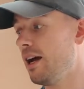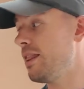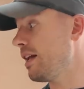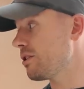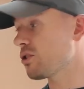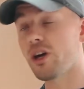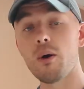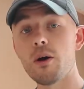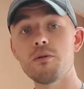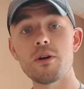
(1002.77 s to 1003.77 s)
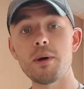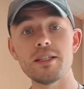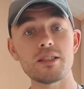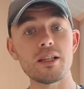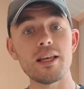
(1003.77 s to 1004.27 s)
and then just go over it
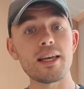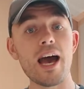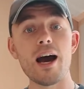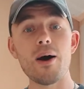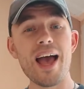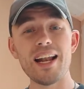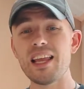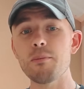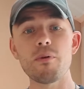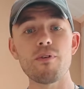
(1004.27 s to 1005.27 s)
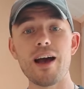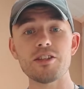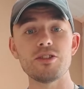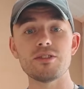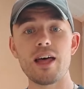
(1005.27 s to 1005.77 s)
basically and get out any
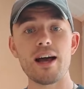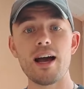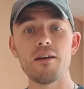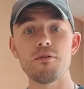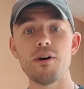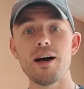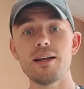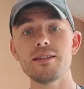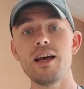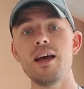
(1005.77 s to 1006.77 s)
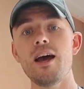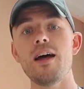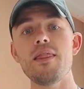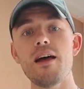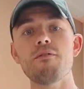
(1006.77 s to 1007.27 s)
imperfections that I can find.
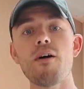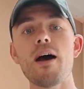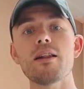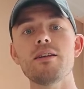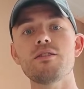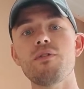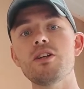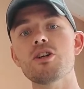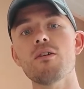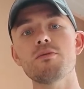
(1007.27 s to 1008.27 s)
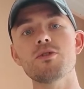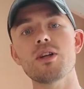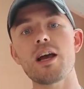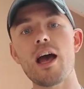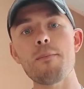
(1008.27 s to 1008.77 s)
And then finally, to finish off, I'm just
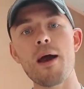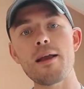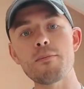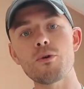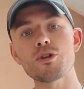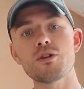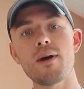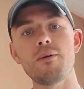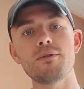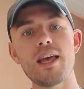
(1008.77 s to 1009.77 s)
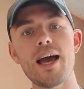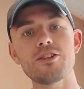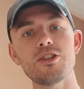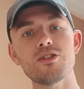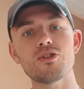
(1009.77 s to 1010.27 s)
going to get a paintbrush around the
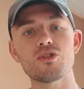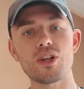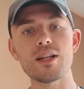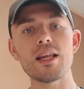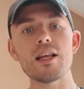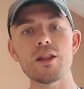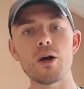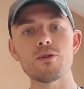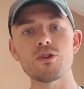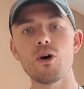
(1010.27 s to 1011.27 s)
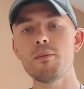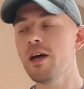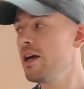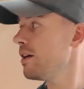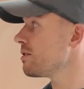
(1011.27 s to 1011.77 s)
edges just to neaten those up
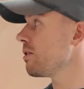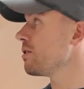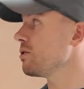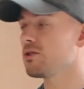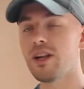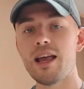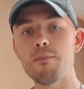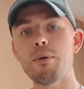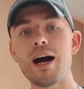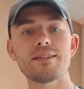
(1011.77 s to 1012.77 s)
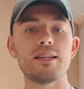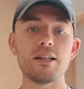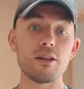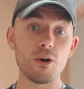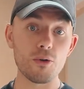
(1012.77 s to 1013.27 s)
so that it doesn't impact
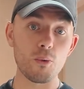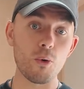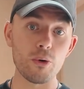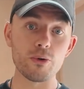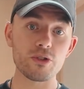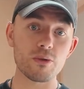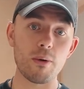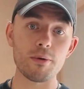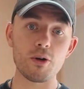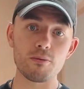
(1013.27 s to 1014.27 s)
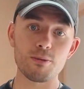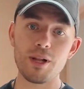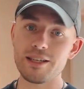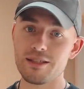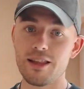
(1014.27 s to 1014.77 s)
any of the other walls when we come to
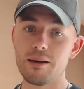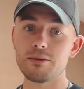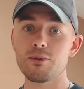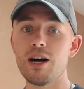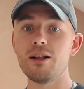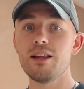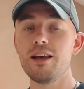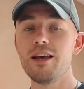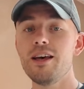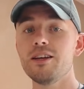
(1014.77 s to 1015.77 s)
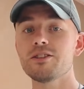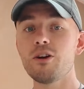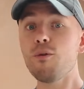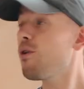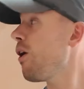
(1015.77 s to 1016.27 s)
plaster them as well.
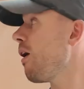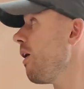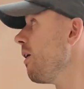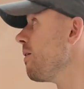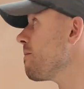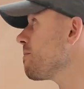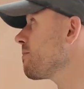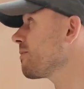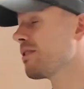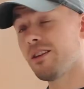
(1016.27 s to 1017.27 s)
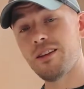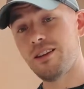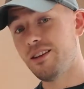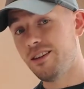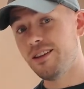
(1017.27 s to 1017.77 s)
So far,
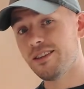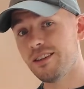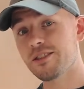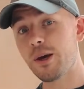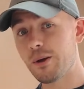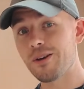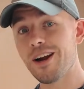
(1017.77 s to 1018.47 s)
it's going